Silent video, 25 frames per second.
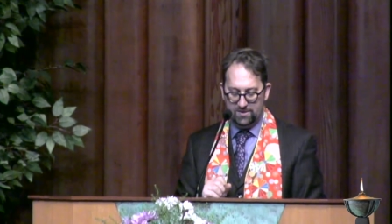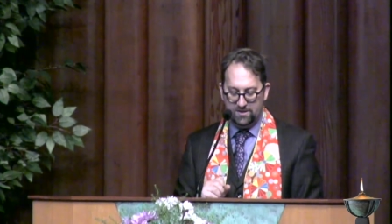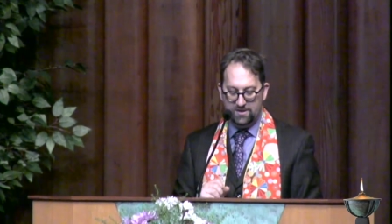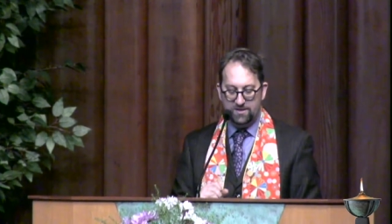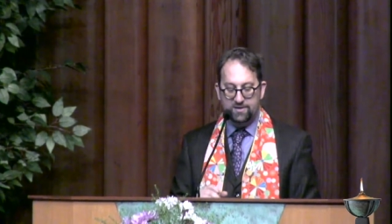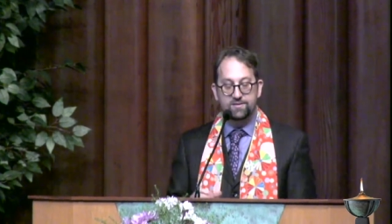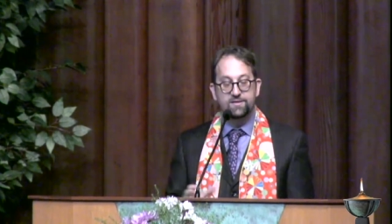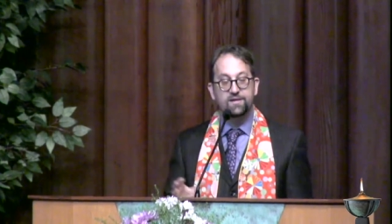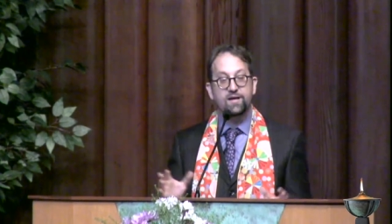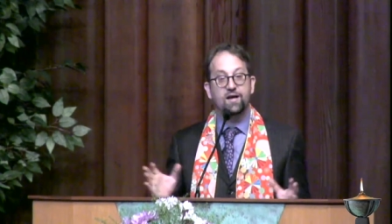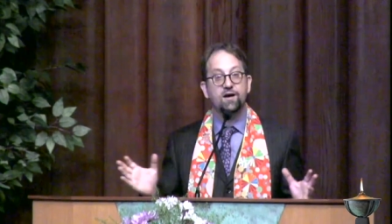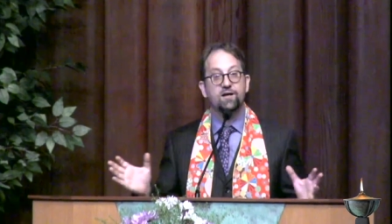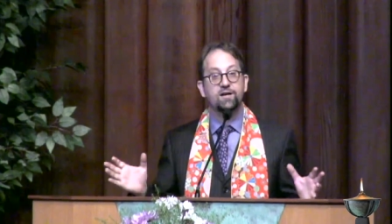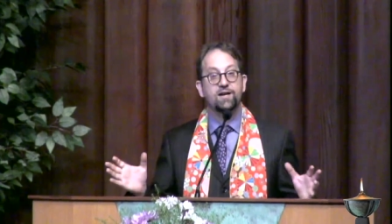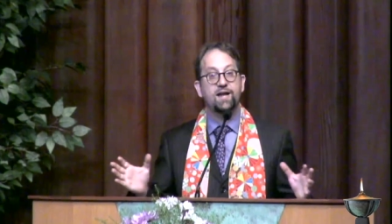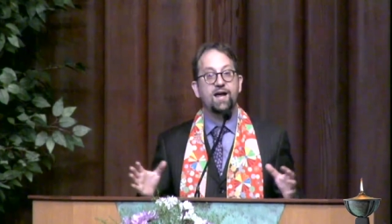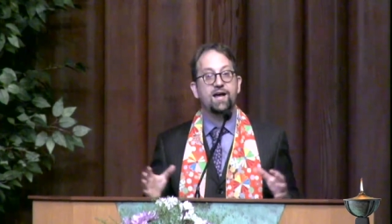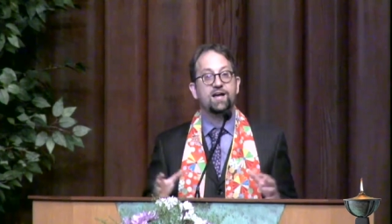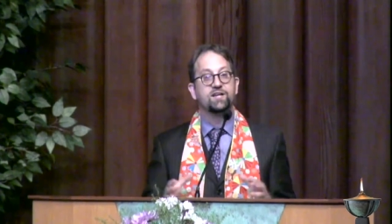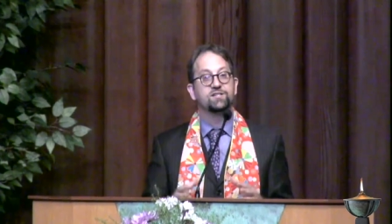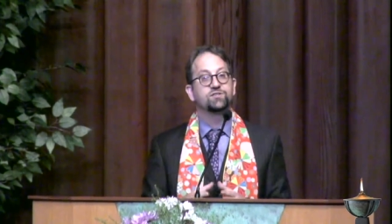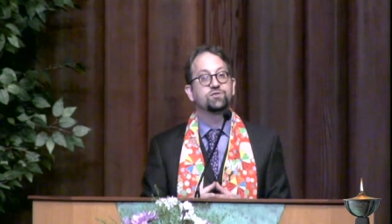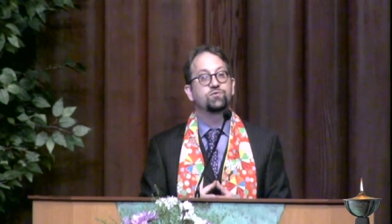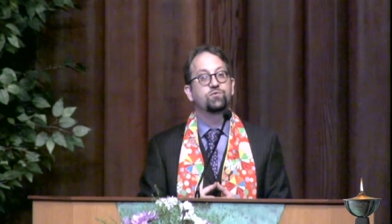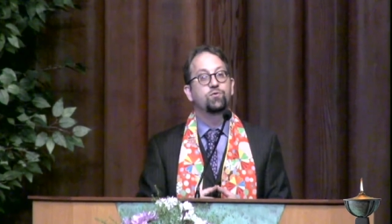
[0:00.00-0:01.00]
The
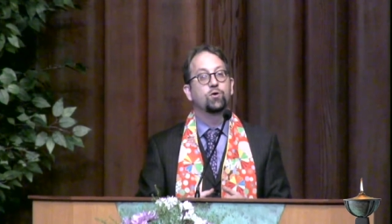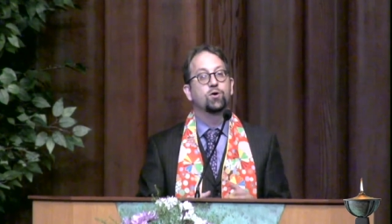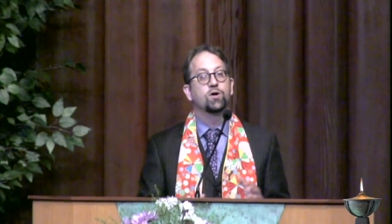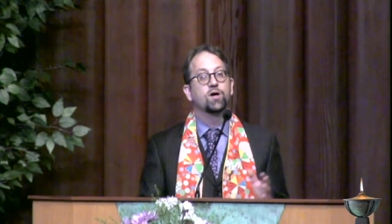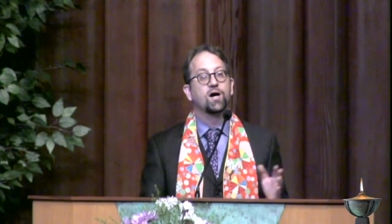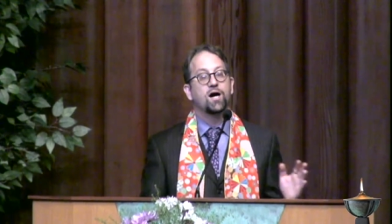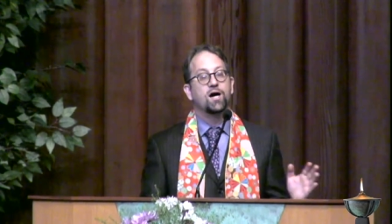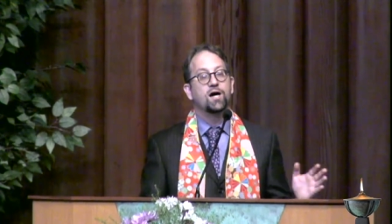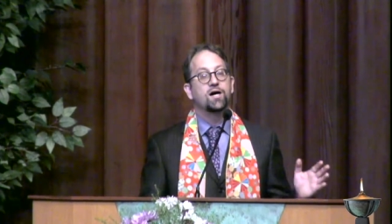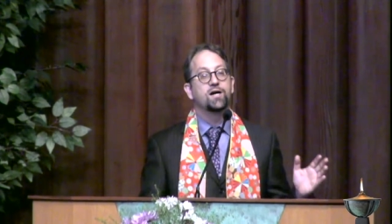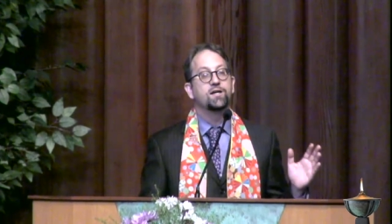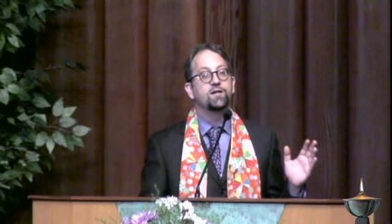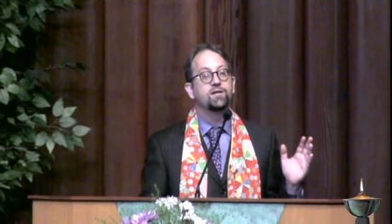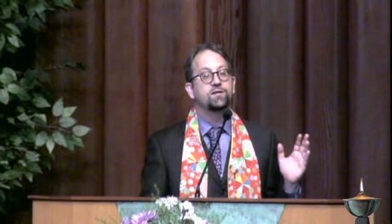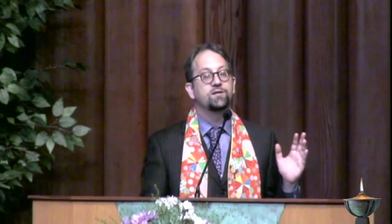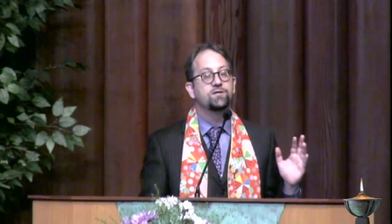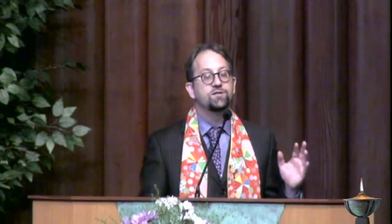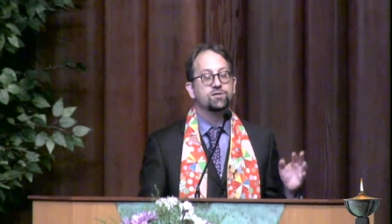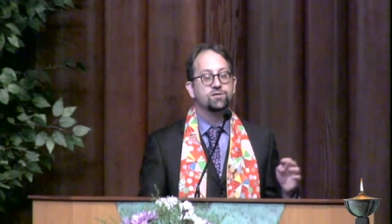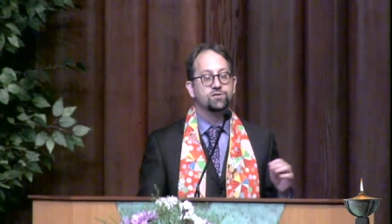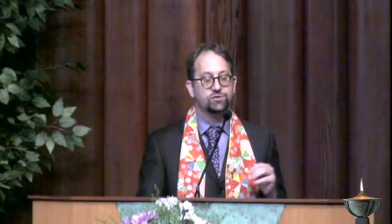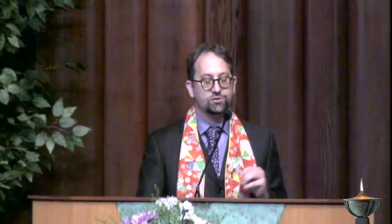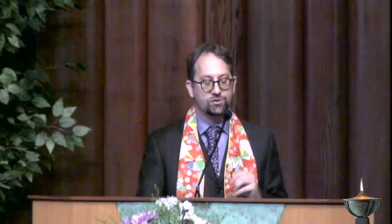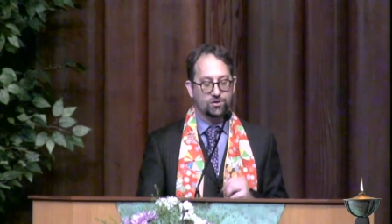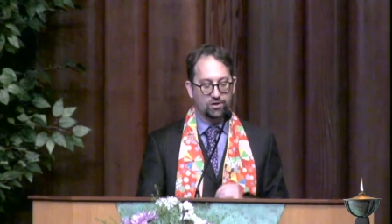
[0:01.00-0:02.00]
unasked for,
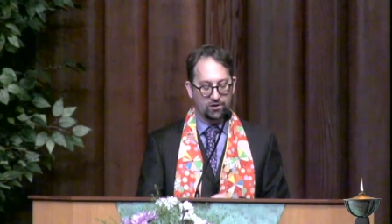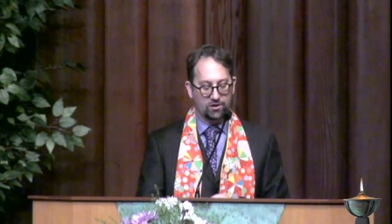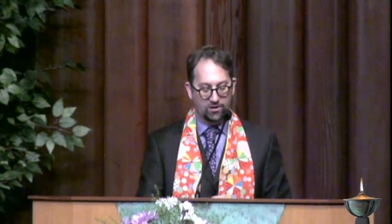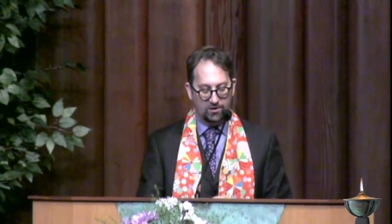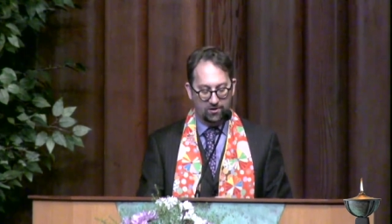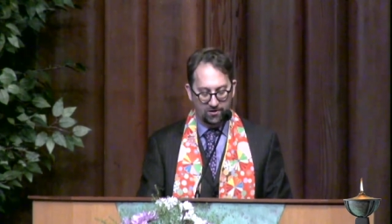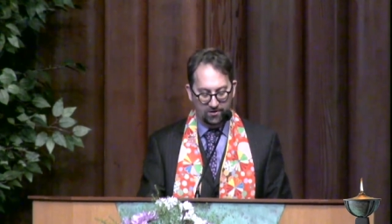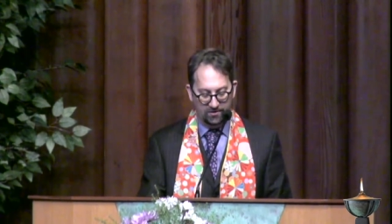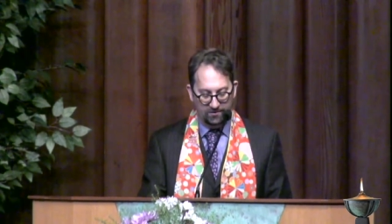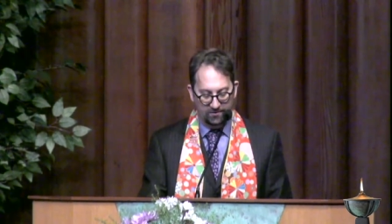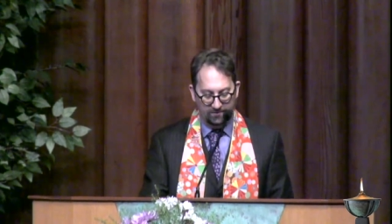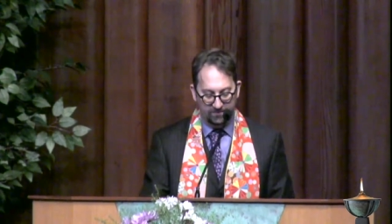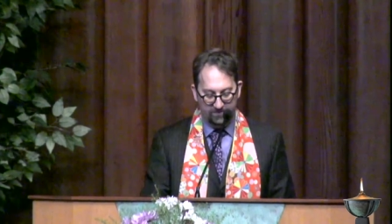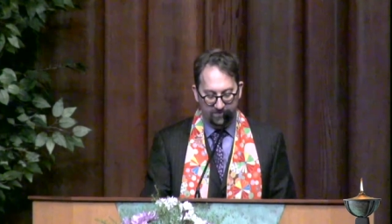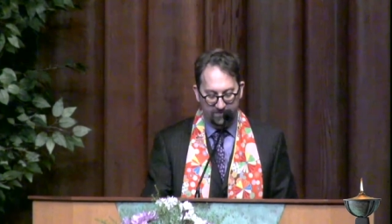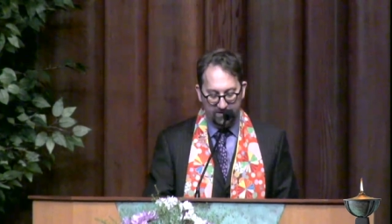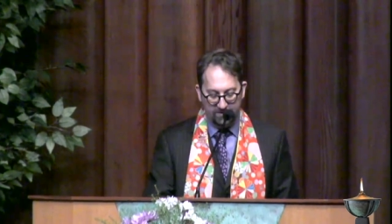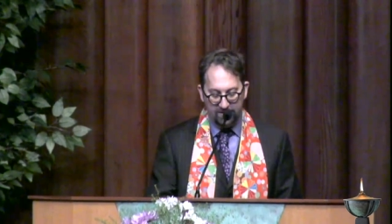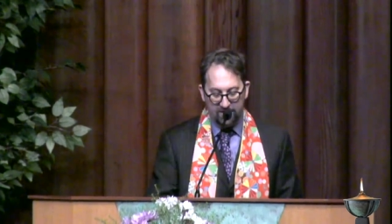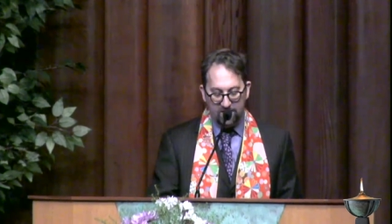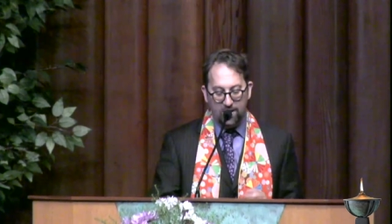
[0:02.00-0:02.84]
undeserved